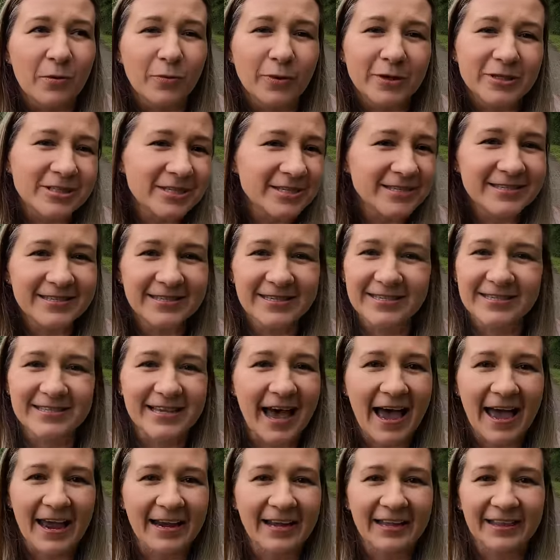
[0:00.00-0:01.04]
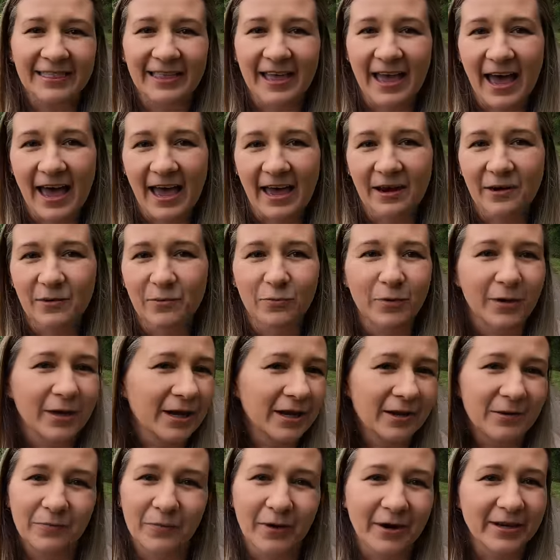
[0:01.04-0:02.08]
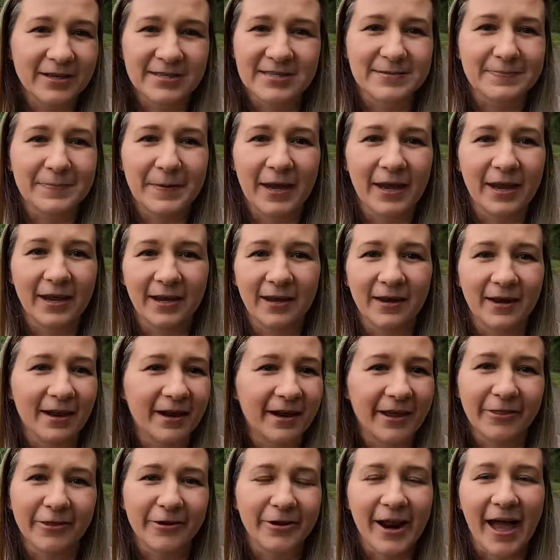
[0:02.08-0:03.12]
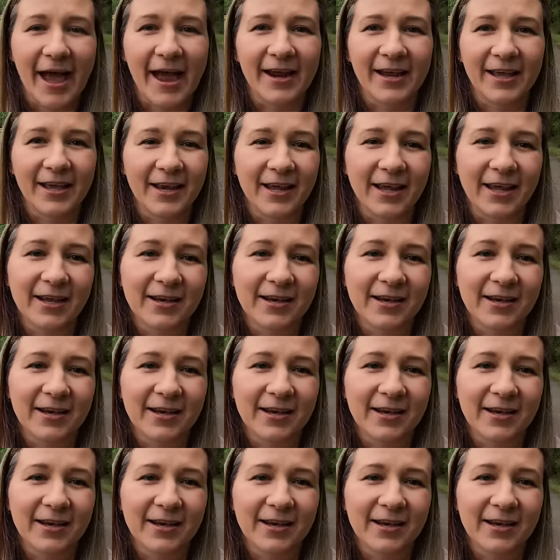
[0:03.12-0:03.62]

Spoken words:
we just decided that we didn't want to spend another night in